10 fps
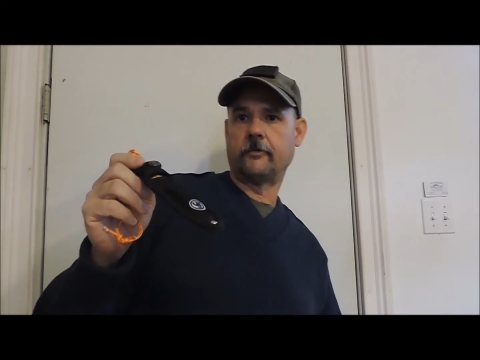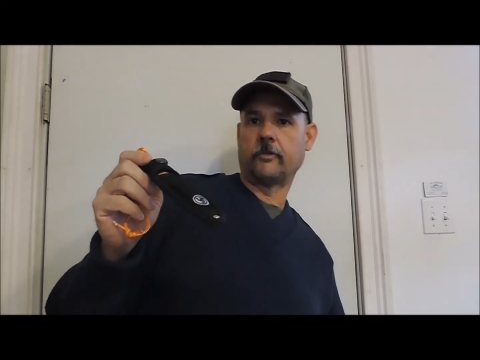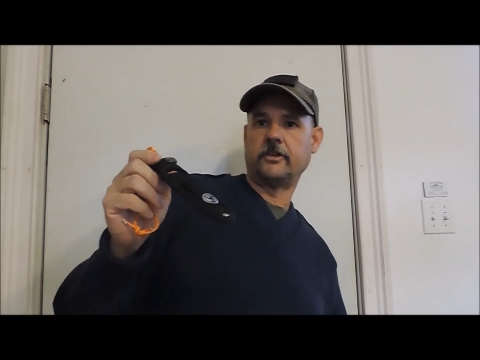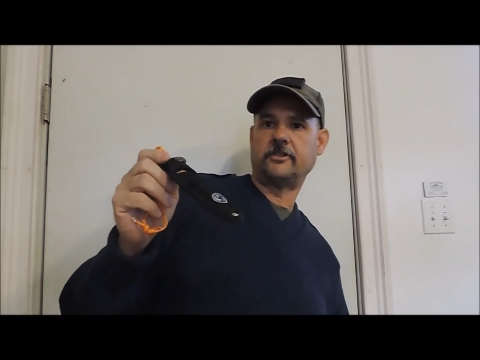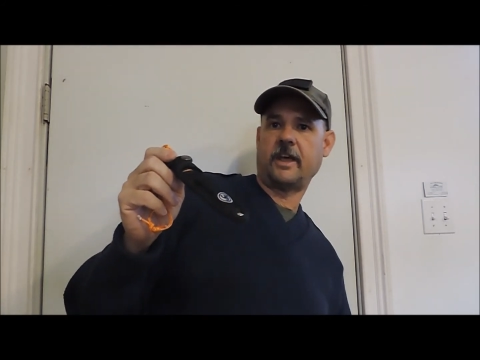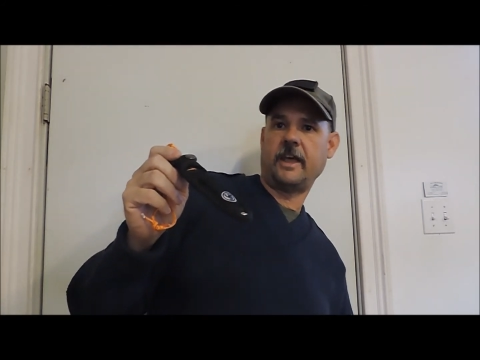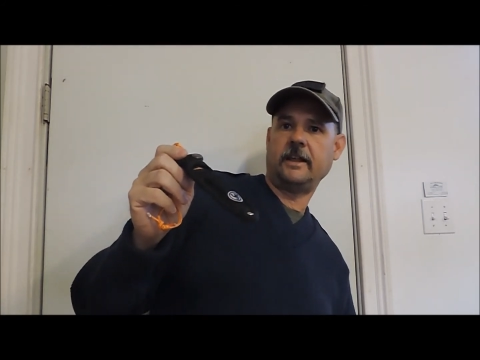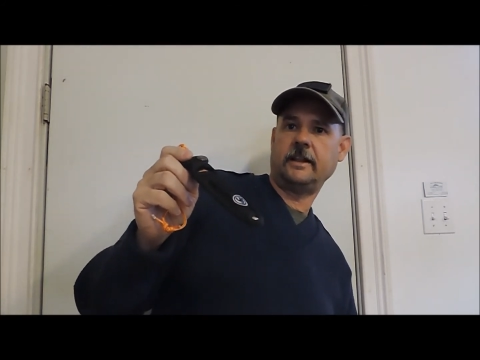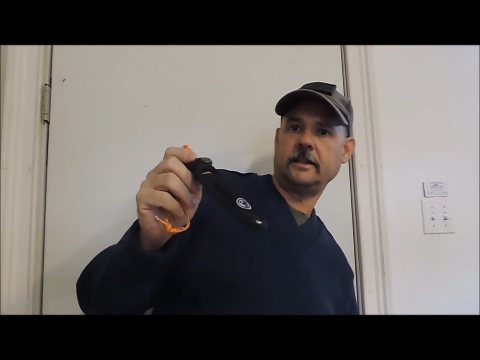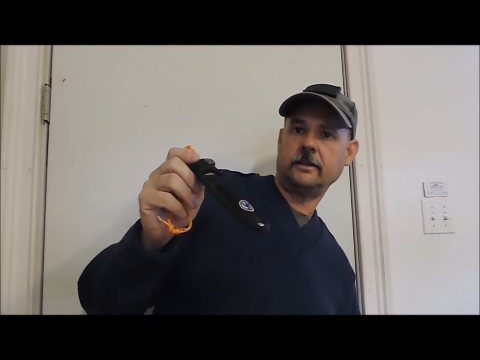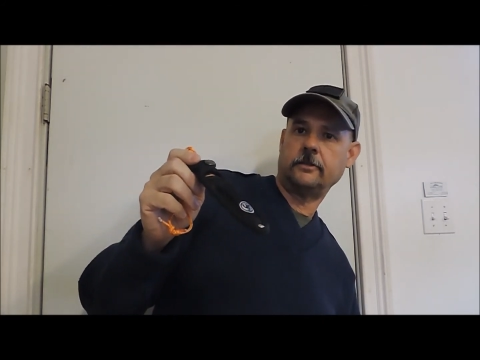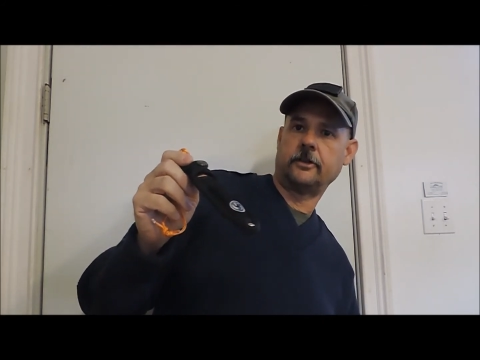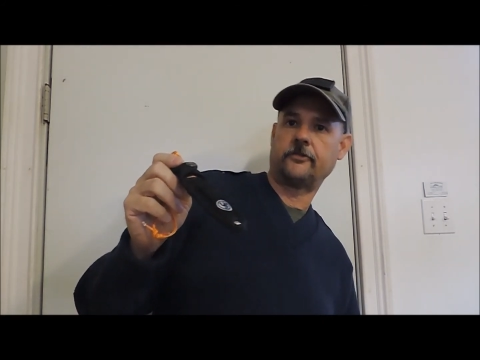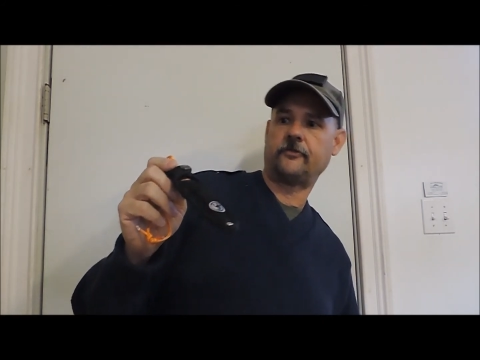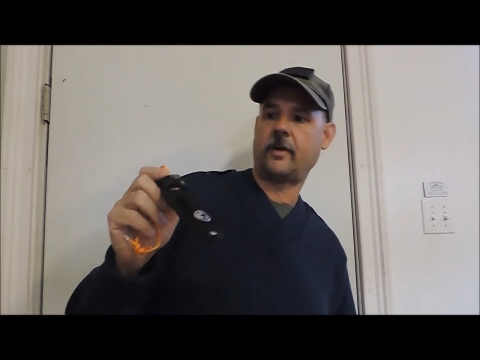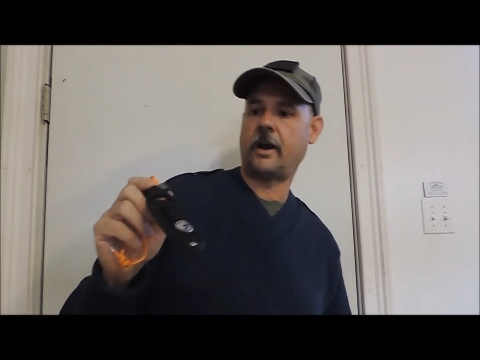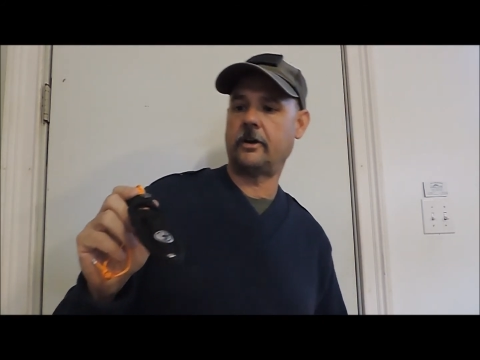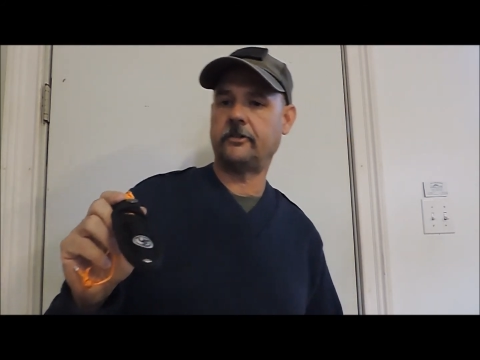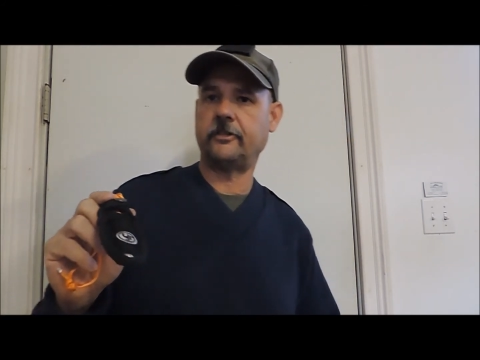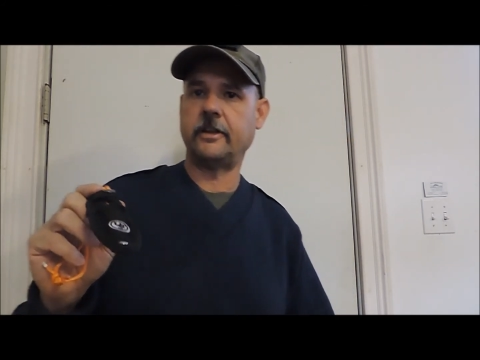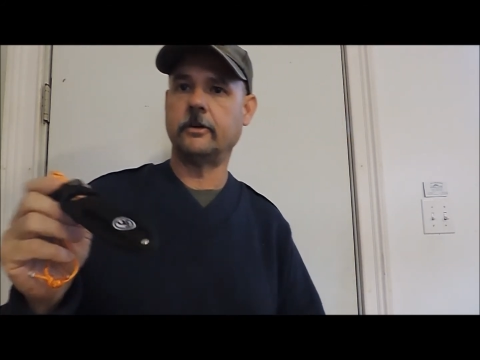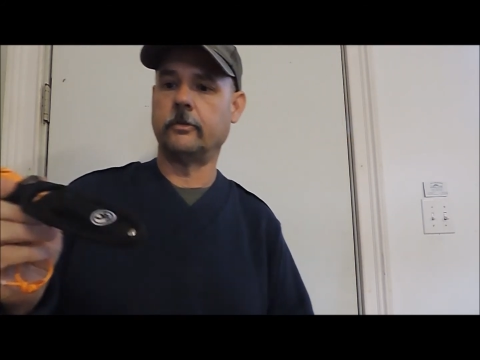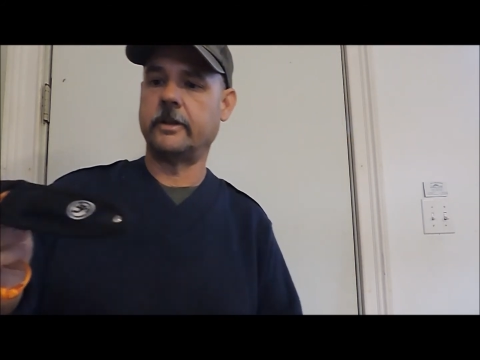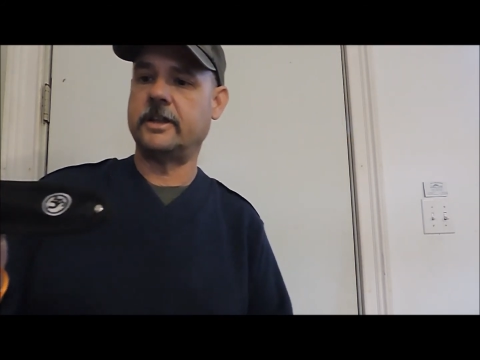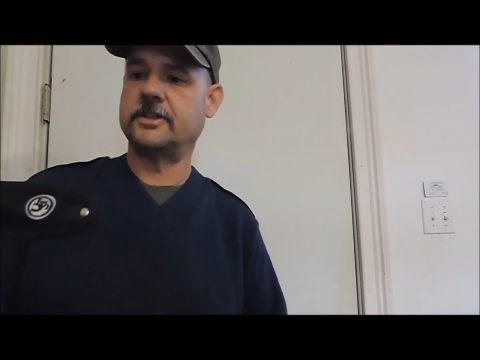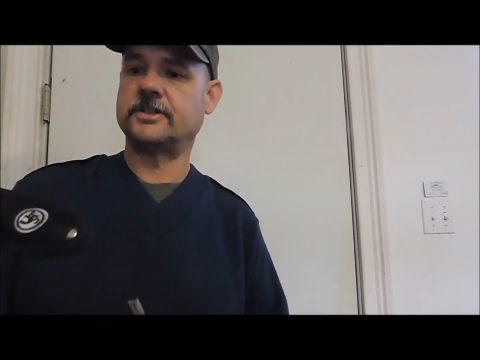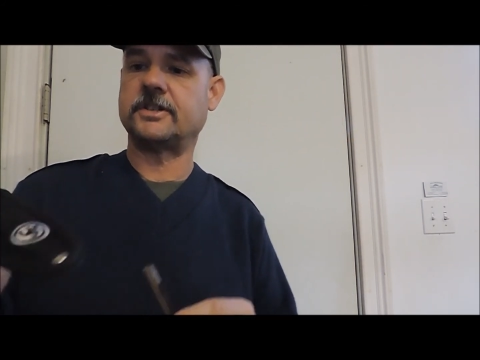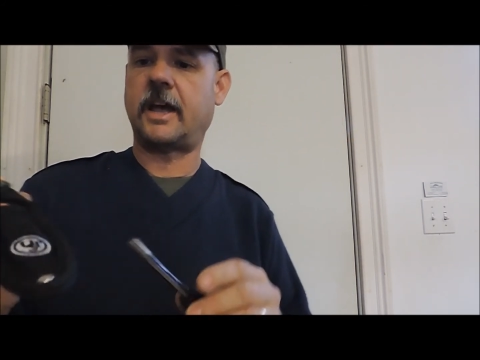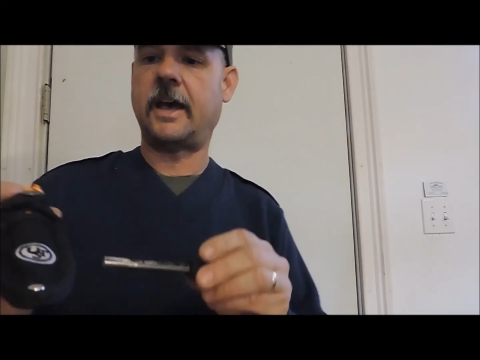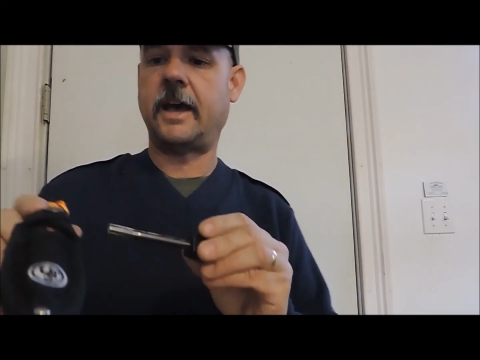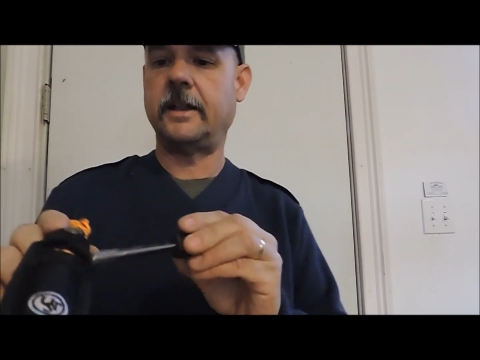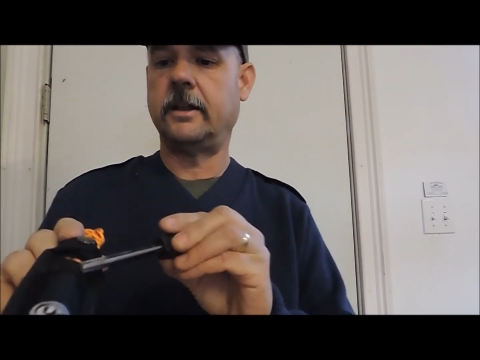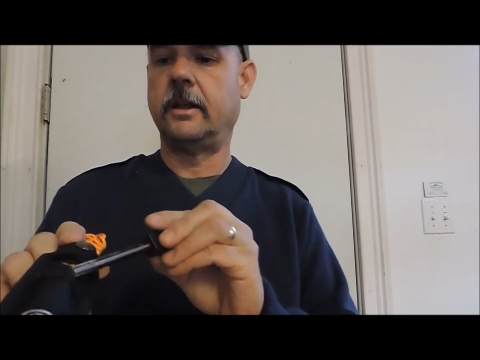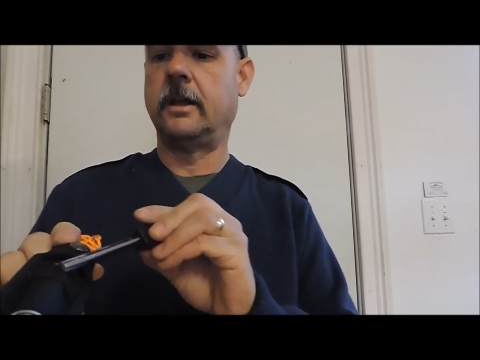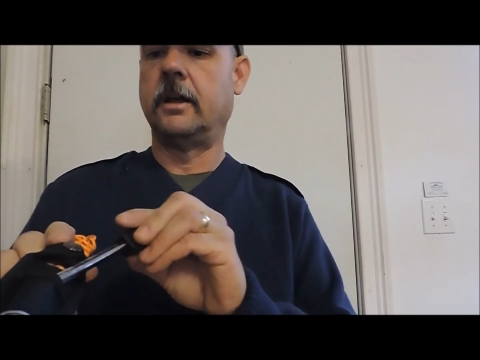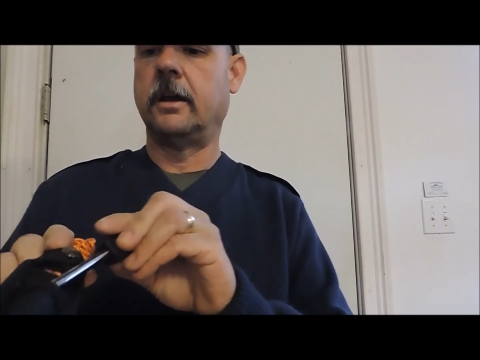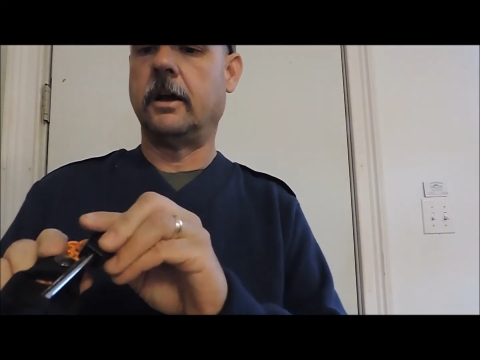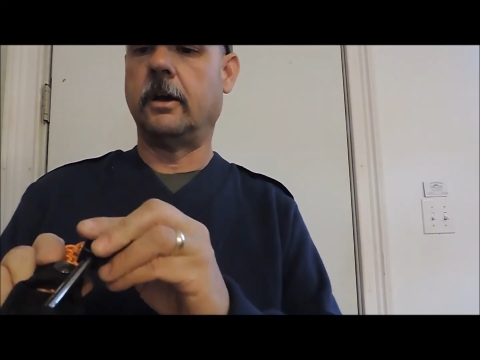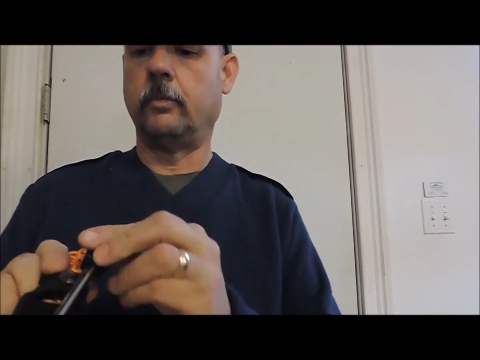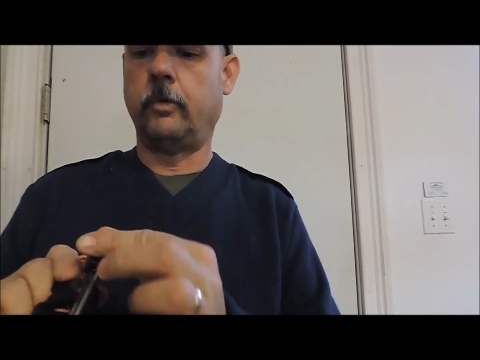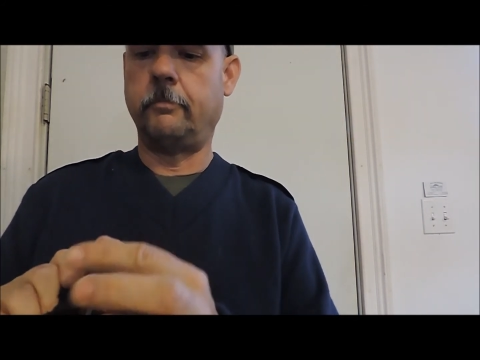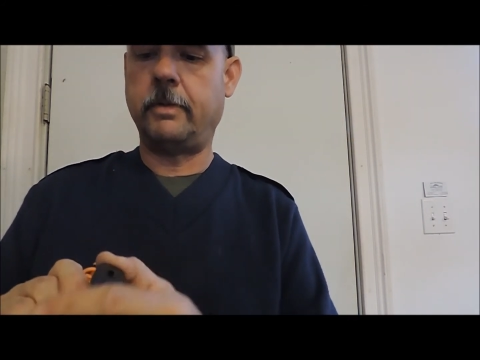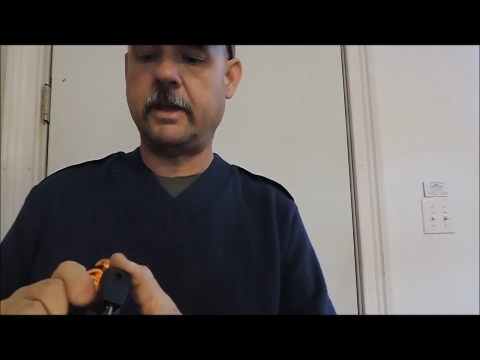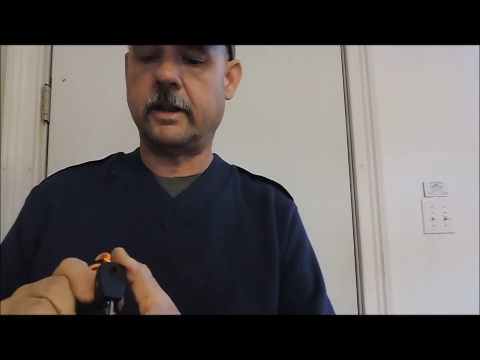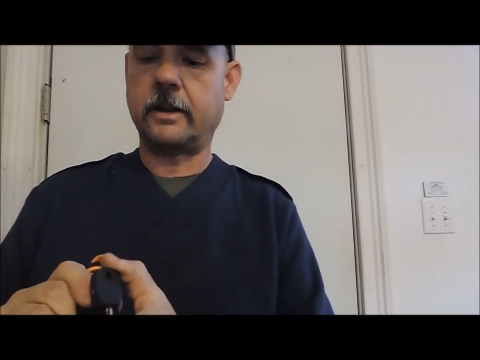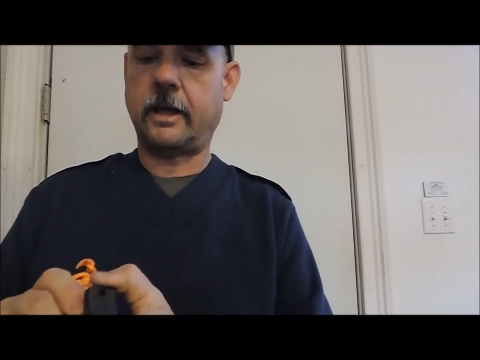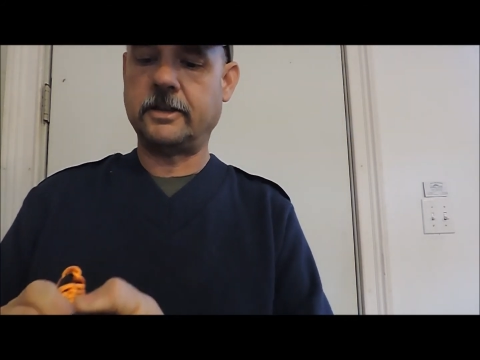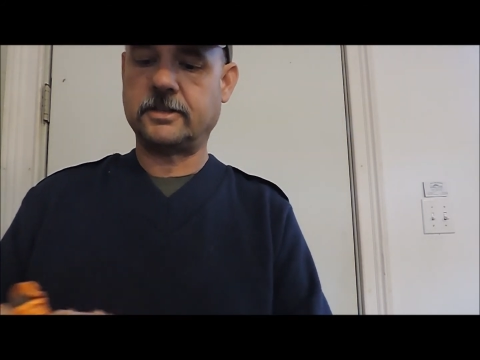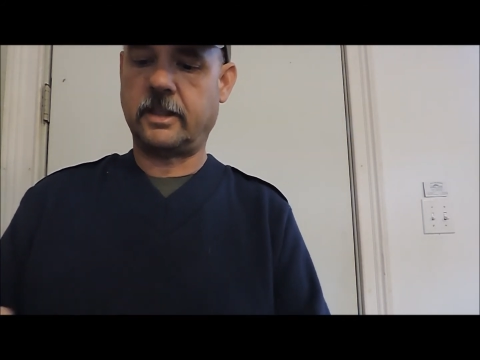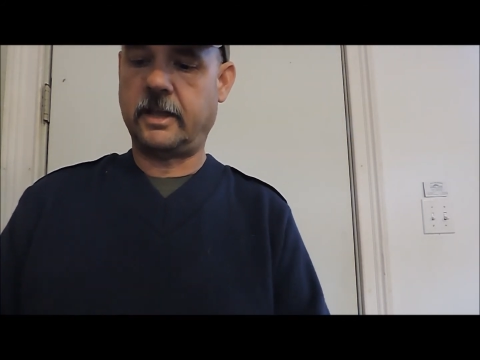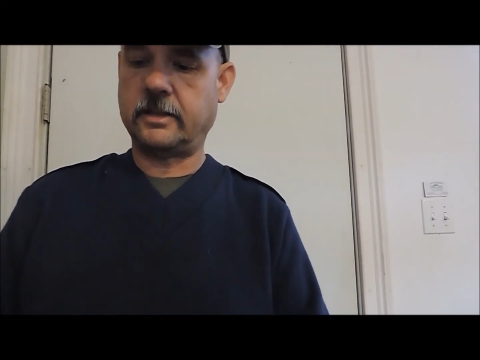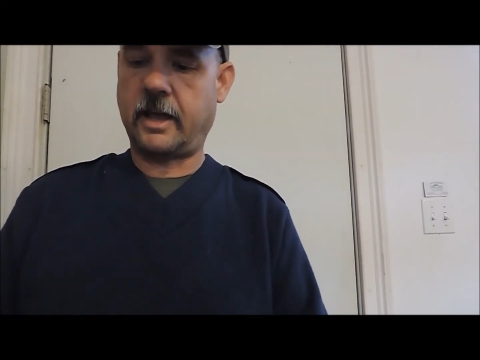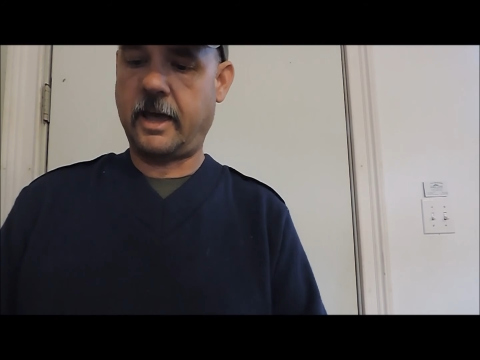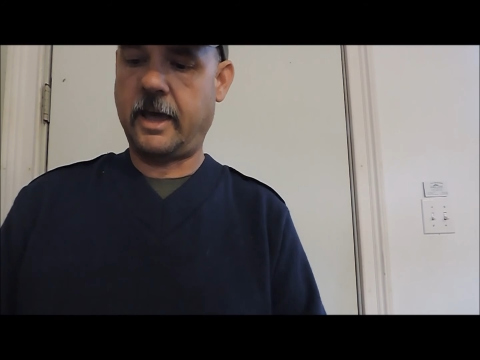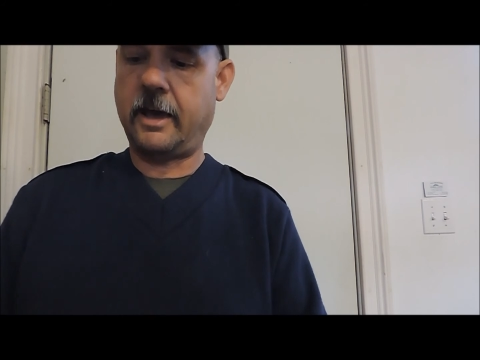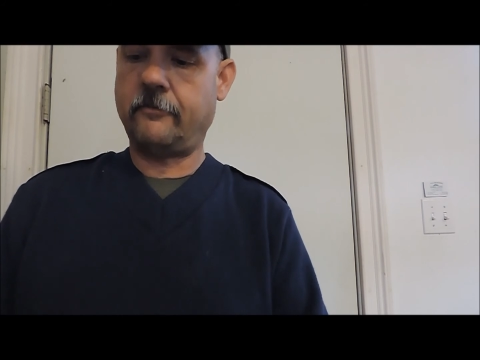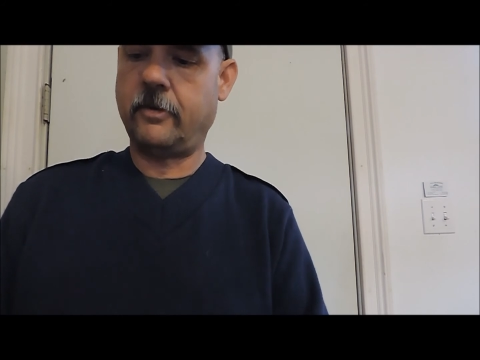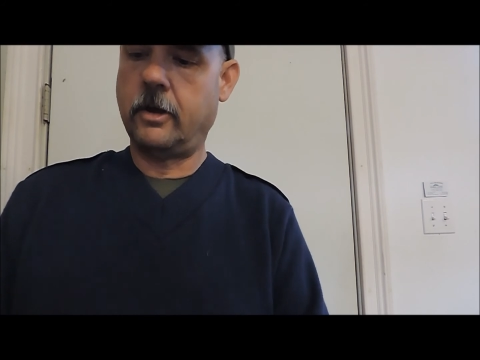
of retaining this fire steel inside would be a nice thing to have.